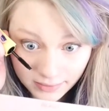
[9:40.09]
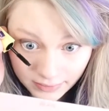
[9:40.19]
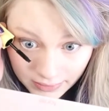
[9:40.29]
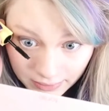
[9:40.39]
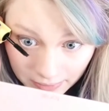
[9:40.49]

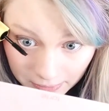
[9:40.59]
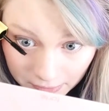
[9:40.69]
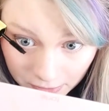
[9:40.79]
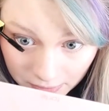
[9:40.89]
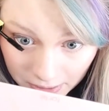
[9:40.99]
Like,
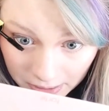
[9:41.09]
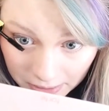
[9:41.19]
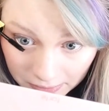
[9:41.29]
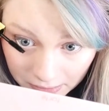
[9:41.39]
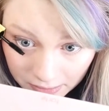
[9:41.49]
do I
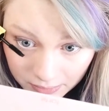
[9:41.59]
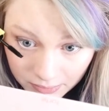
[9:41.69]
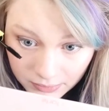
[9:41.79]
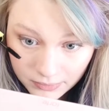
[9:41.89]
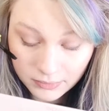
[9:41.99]
need
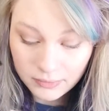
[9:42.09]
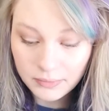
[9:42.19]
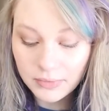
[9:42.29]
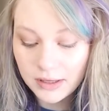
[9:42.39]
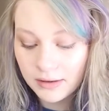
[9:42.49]
them
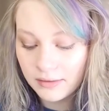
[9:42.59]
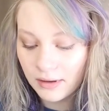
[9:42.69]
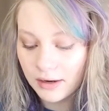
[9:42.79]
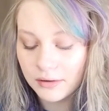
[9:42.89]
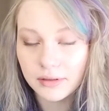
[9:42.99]
because
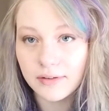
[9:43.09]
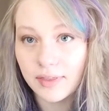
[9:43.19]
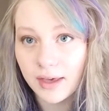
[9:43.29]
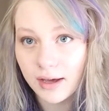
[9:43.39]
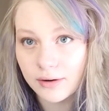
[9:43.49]
I don't leave
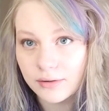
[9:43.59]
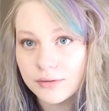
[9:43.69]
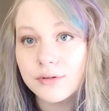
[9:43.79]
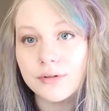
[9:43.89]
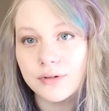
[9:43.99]
the
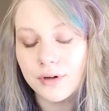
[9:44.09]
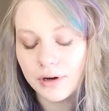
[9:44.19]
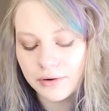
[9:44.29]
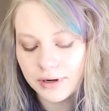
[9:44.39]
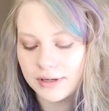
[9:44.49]
house?
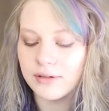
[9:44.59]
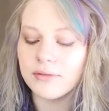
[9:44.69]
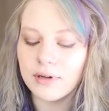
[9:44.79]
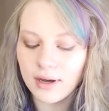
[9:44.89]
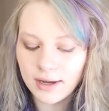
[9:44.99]
No, I do
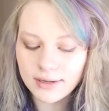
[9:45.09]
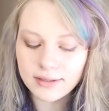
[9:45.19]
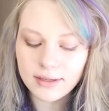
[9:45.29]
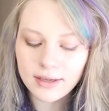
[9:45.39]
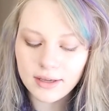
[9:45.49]
not.
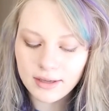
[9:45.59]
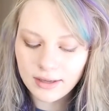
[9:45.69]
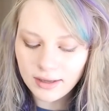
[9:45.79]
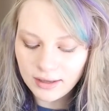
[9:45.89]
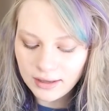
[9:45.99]

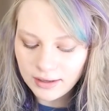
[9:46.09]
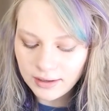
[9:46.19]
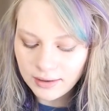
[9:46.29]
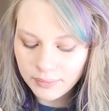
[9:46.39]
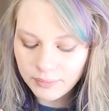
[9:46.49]

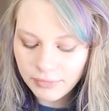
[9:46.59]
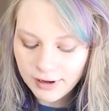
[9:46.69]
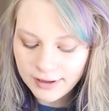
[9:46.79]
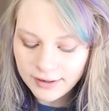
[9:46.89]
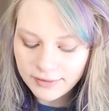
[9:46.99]

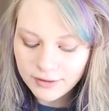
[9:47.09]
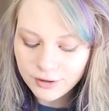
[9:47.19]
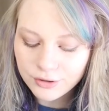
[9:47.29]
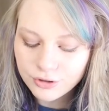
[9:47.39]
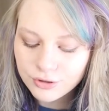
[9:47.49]
But
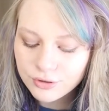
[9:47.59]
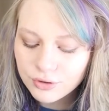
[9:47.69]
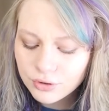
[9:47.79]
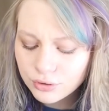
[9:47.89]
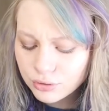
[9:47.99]
they're
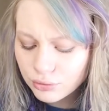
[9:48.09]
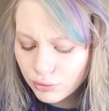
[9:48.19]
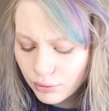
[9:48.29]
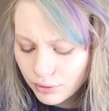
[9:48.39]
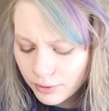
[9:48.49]
just
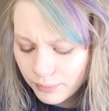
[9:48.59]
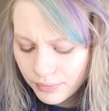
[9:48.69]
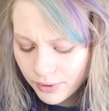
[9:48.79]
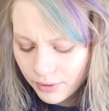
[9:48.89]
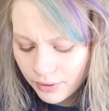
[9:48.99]

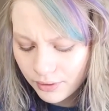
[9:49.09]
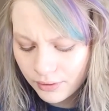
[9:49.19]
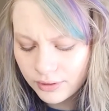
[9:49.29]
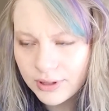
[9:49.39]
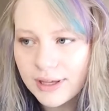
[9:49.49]

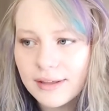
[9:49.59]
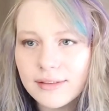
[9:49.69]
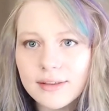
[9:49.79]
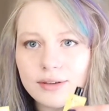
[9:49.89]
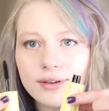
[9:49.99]
adorable. Like,
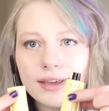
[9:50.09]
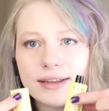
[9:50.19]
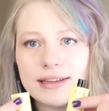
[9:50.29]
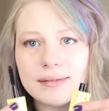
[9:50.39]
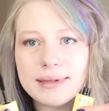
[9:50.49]
that you
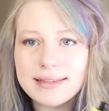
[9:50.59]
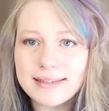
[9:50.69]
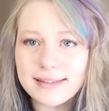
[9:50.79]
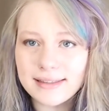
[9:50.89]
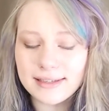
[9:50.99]
can't tell me
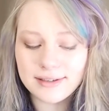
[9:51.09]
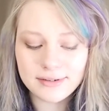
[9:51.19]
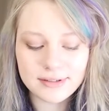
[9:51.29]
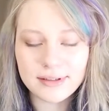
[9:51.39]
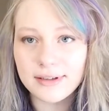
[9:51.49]
this isn't the
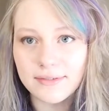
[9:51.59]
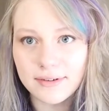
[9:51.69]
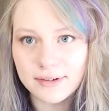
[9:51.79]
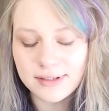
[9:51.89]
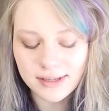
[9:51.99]
cutest thing you've
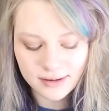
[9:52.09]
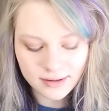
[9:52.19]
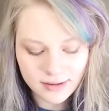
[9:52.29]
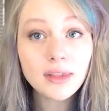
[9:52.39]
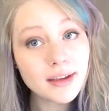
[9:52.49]
ever seen.
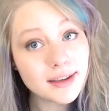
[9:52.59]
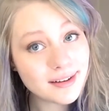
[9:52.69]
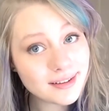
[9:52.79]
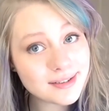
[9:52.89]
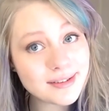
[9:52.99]

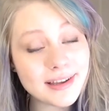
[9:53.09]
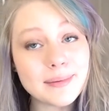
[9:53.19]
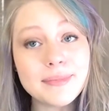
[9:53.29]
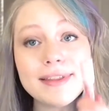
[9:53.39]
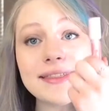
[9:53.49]
It also
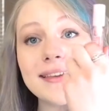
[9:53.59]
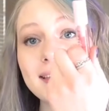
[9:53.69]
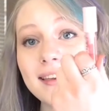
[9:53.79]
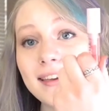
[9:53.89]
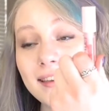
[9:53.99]
came with
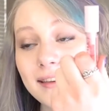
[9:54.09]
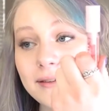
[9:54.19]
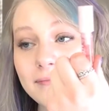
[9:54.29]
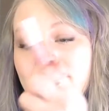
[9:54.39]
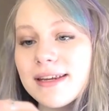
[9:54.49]
a
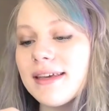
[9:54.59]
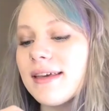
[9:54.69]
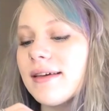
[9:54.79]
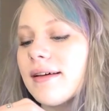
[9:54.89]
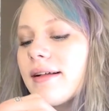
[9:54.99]

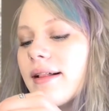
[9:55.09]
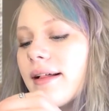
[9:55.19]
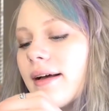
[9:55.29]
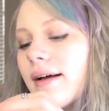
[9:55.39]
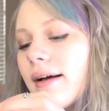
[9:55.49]
mini
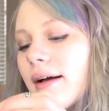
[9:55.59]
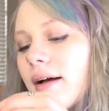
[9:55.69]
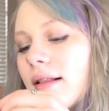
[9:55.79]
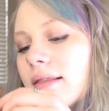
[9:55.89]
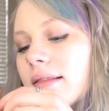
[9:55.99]

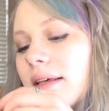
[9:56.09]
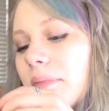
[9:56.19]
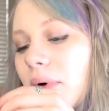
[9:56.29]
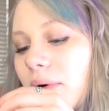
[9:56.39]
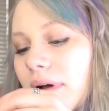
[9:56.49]

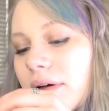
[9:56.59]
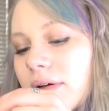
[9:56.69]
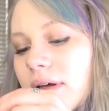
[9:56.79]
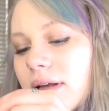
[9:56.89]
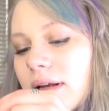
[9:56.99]
lip oil
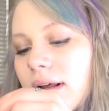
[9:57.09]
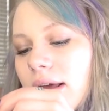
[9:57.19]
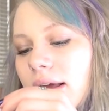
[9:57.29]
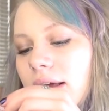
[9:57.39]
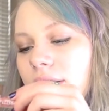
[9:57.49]
in
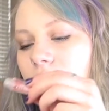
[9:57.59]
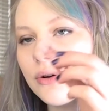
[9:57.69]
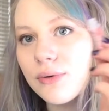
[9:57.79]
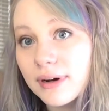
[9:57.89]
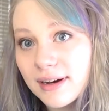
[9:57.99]
a
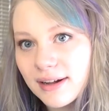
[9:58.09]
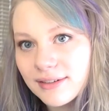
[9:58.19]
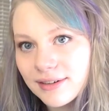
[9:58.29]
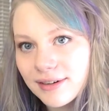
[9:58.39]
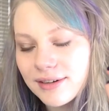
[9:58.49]
new
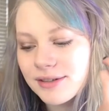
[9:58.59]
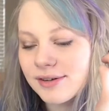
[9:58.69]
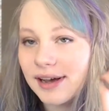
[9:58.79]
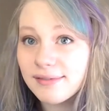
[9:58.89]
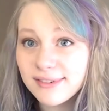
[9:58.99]
color. So
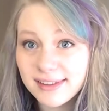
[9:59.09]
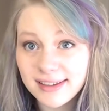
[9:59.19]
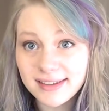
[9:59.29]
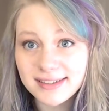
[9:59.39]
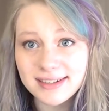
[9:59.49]
I have one of
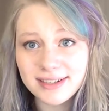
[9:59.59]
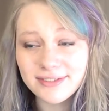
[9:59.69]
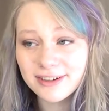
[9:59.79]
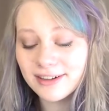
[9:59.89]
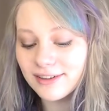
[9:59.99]
these in a
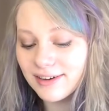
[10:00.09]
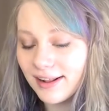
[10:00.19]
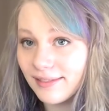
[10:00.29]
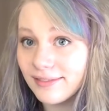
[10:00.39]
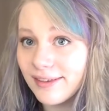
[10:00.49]
different color and
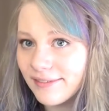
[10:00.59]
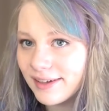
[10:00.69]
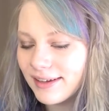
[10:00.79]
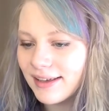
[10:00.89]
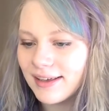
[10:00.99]
I love it.